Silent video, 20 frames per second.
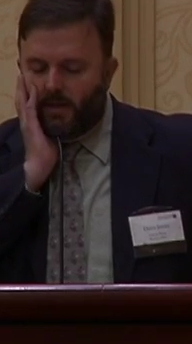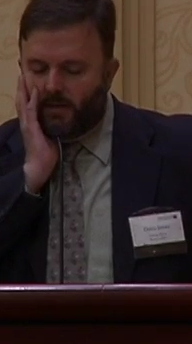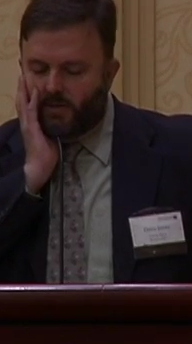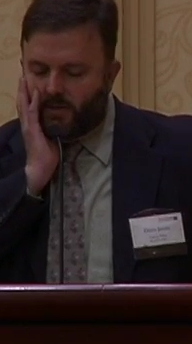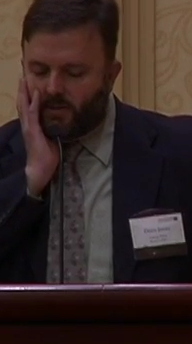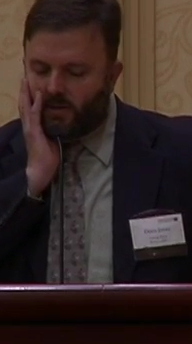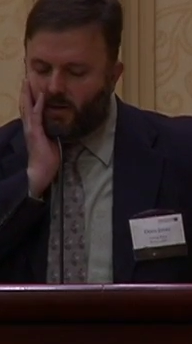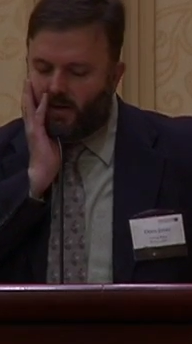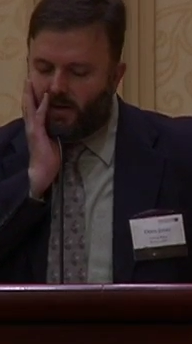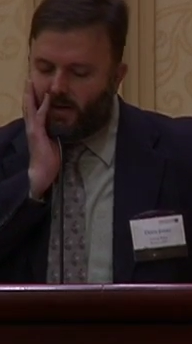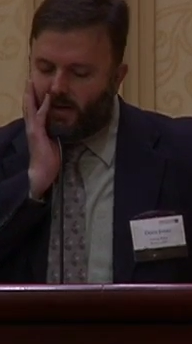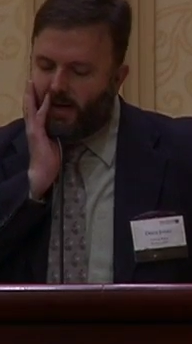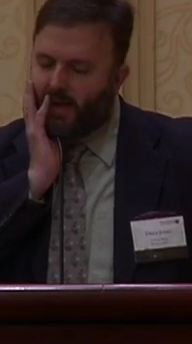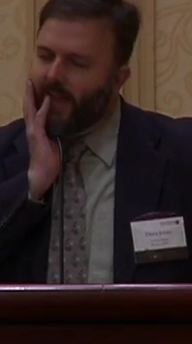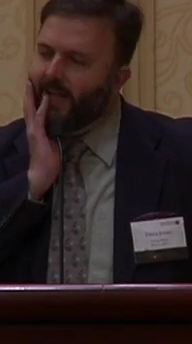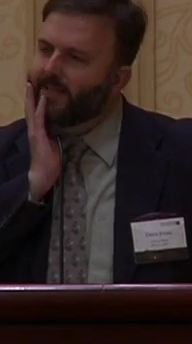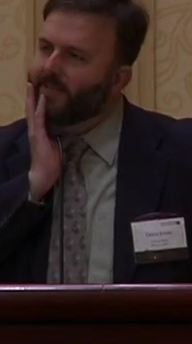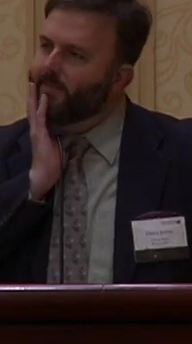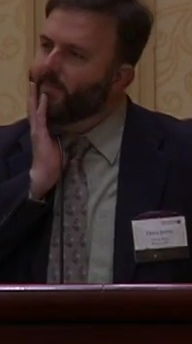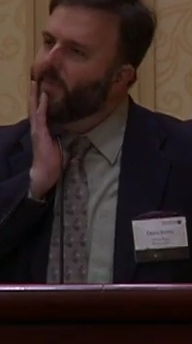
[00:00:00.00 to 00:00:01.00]
start and
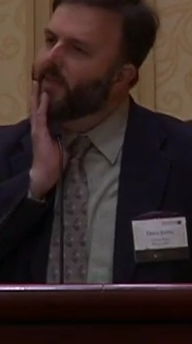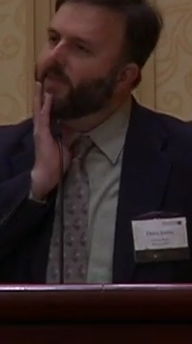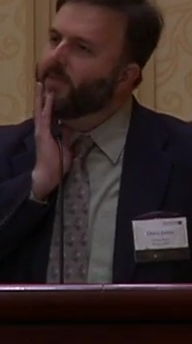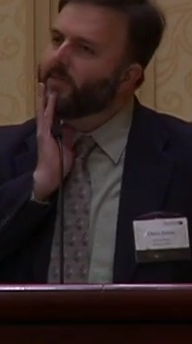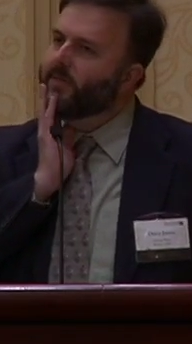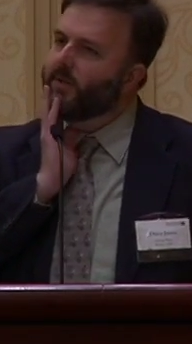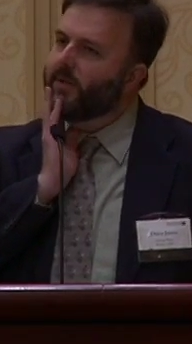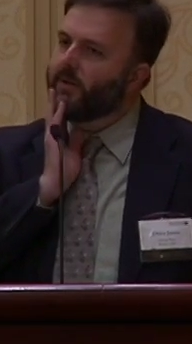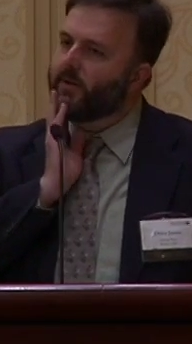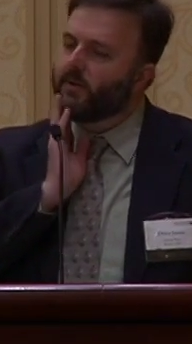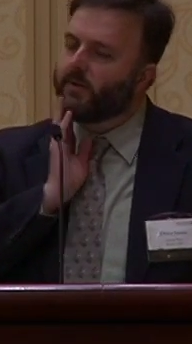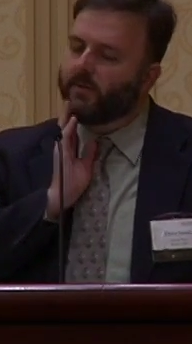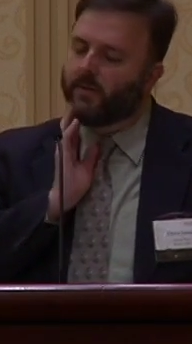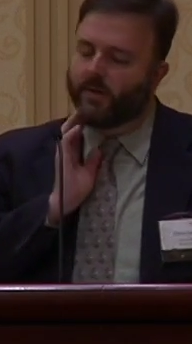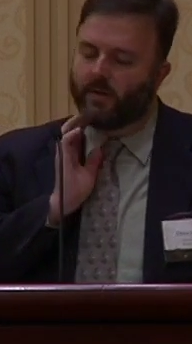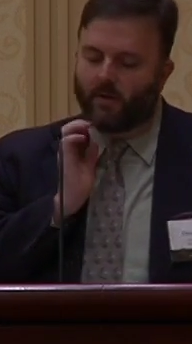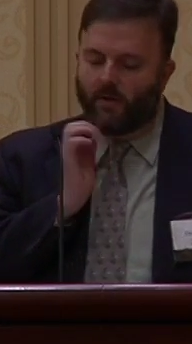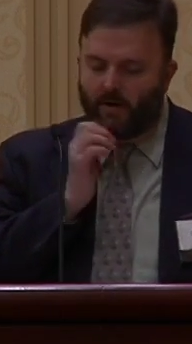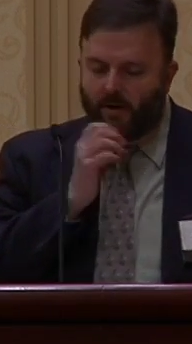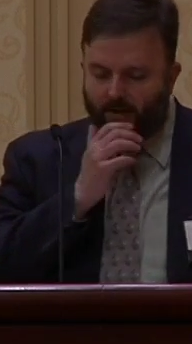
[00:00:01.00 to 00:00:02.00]
add some things that
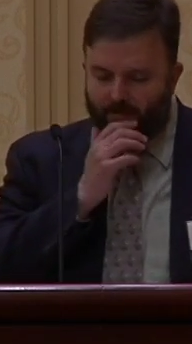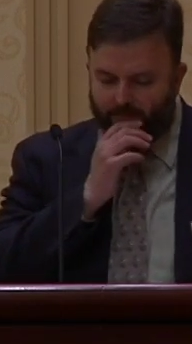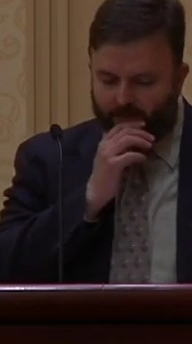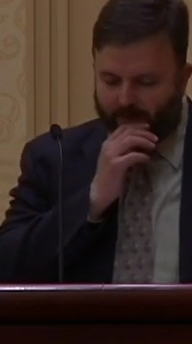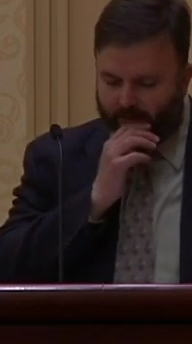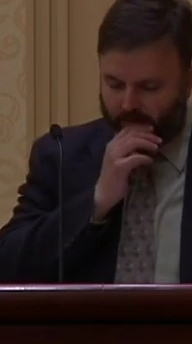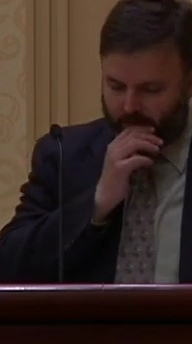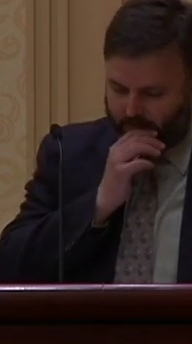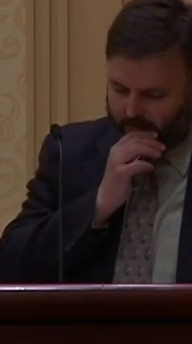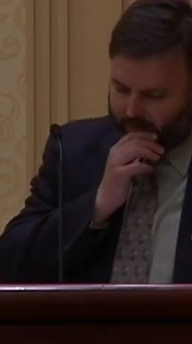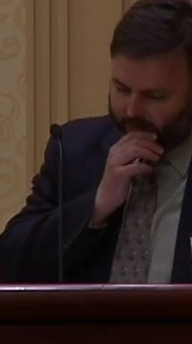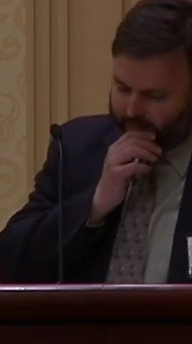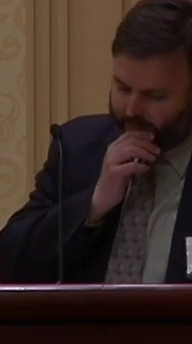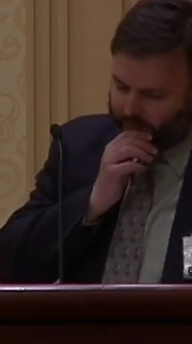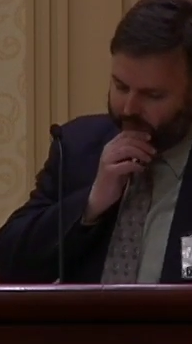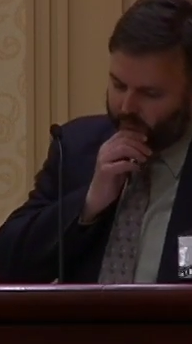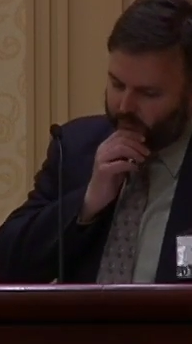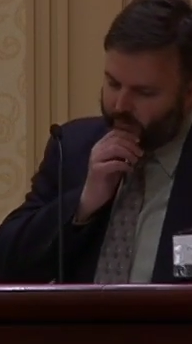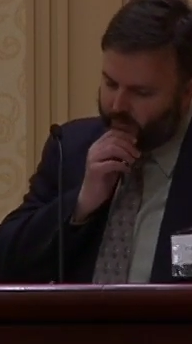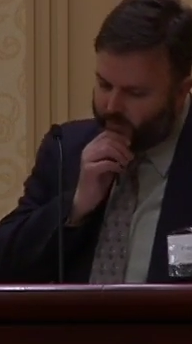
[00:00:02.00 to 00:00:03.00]
are off outline
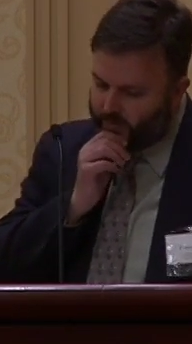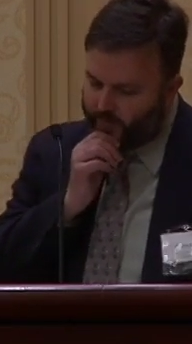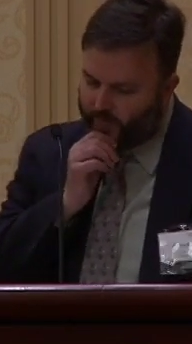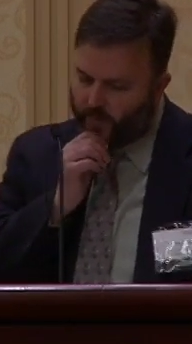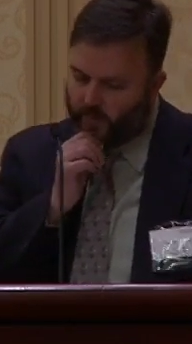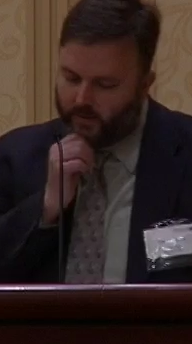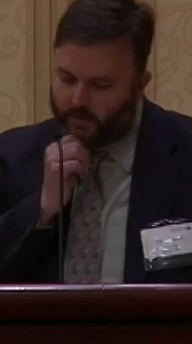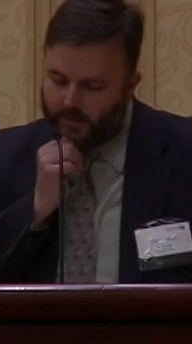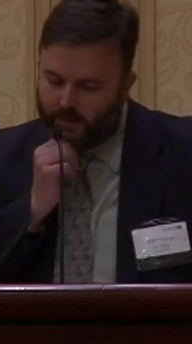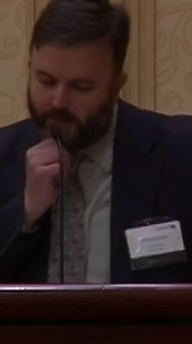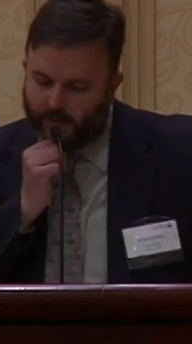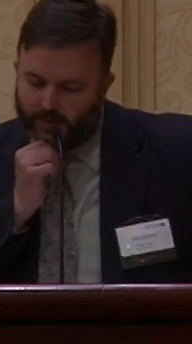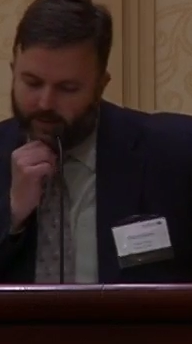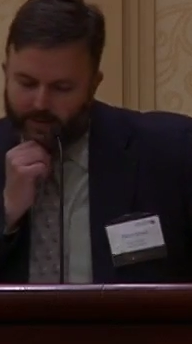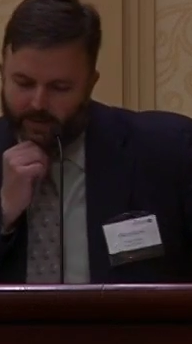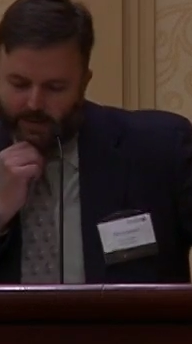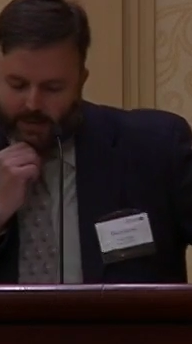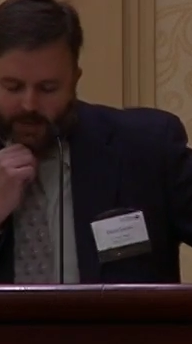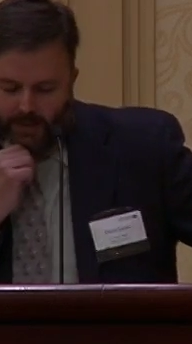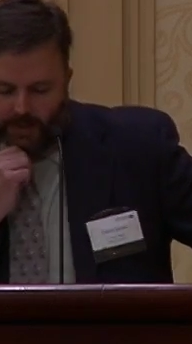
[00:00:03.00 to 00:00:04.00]
first of all.
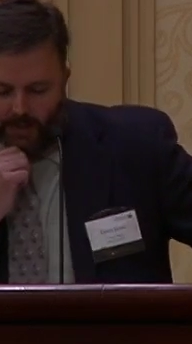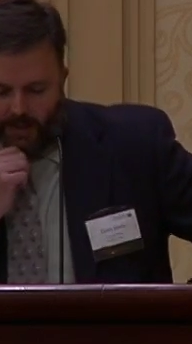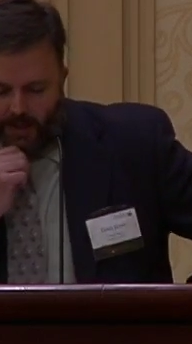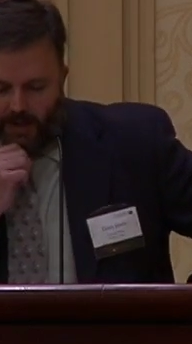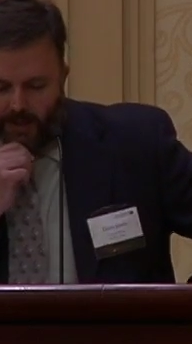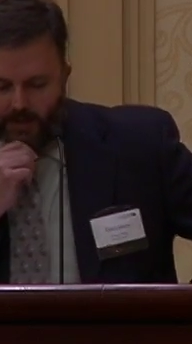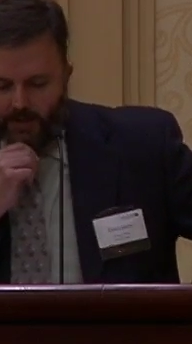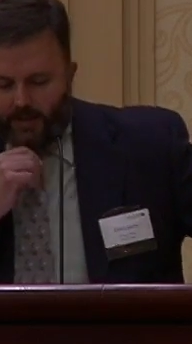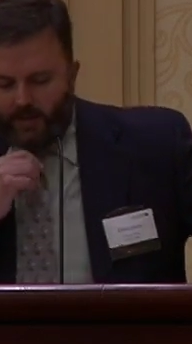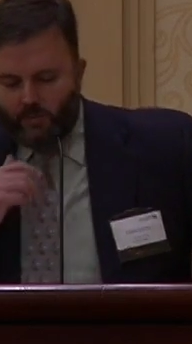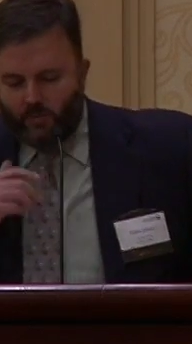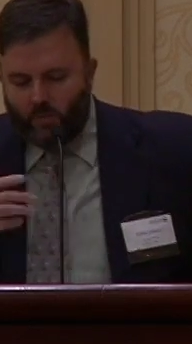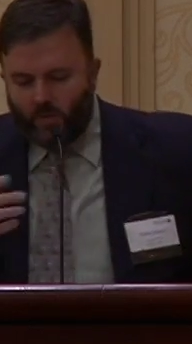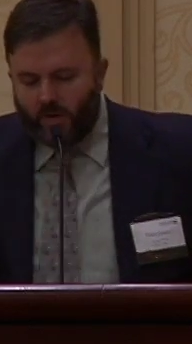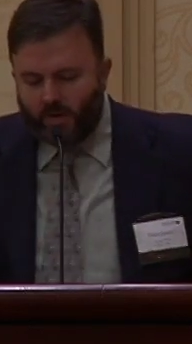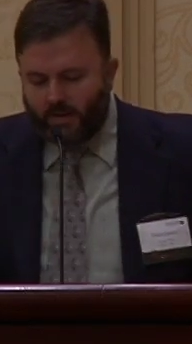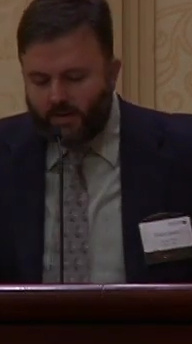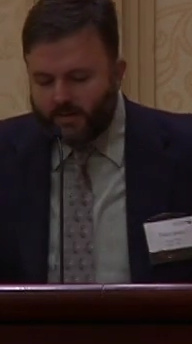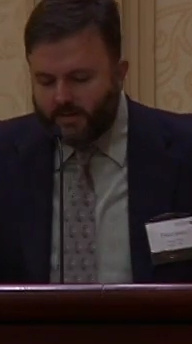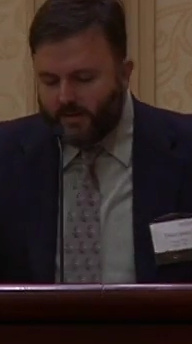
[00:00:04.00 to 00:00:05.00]
And
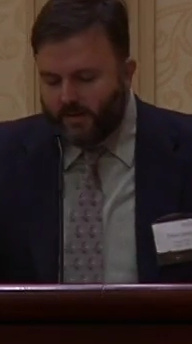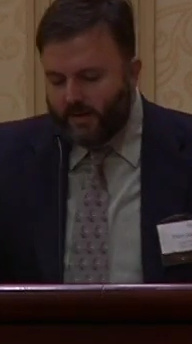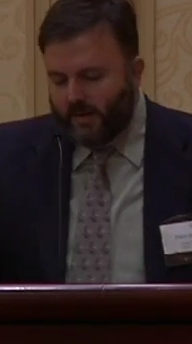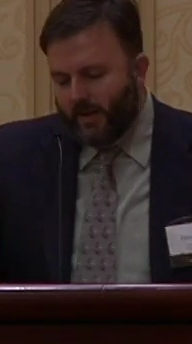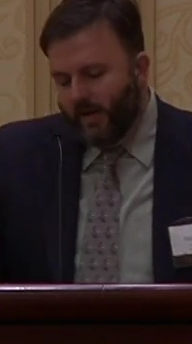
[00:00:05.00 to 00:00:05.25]
one is,